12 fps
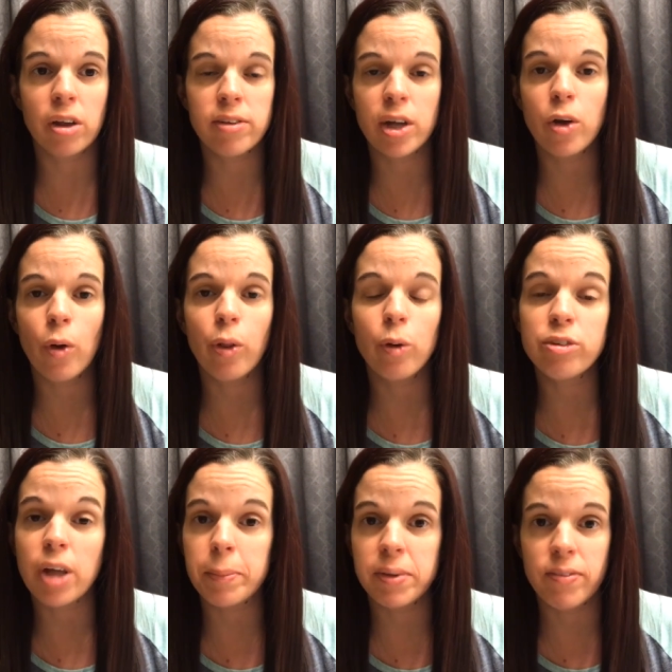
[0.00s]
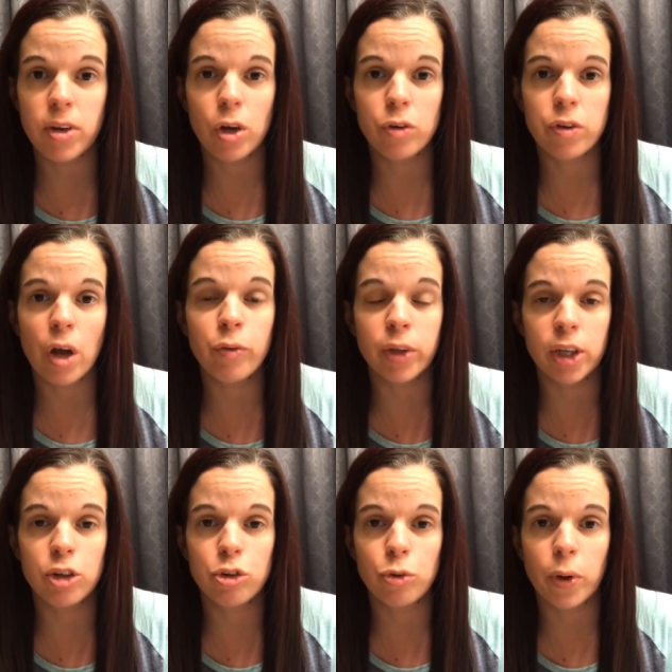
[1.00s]
because I know those types of videos I
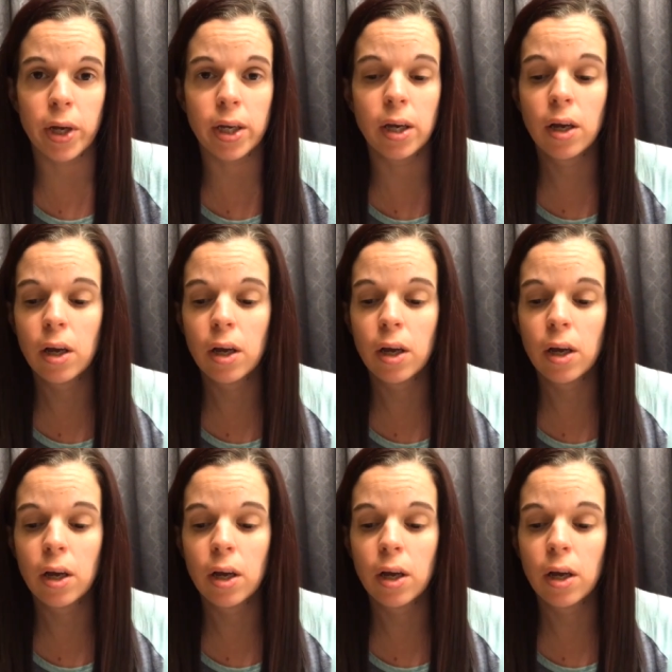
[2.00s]
really enjoy